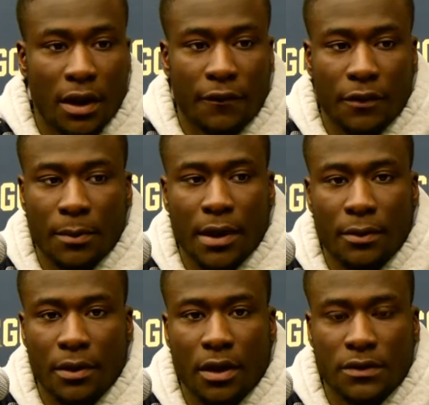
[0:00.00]
I feel bad
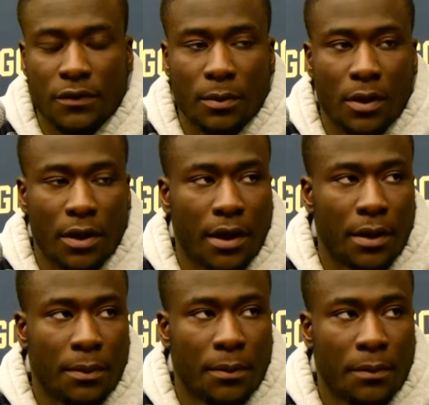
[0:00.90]
we lost the football
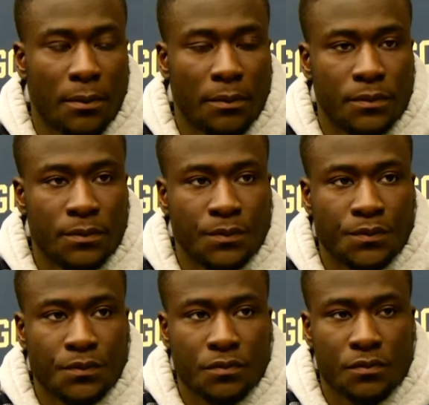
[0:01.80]

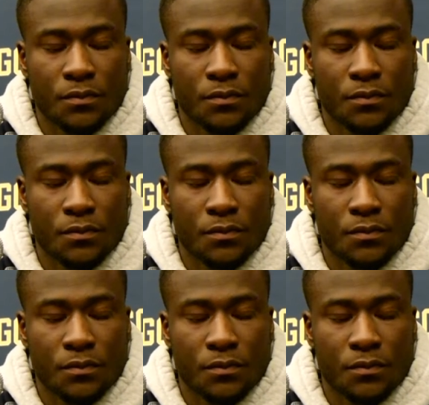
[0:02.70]
game.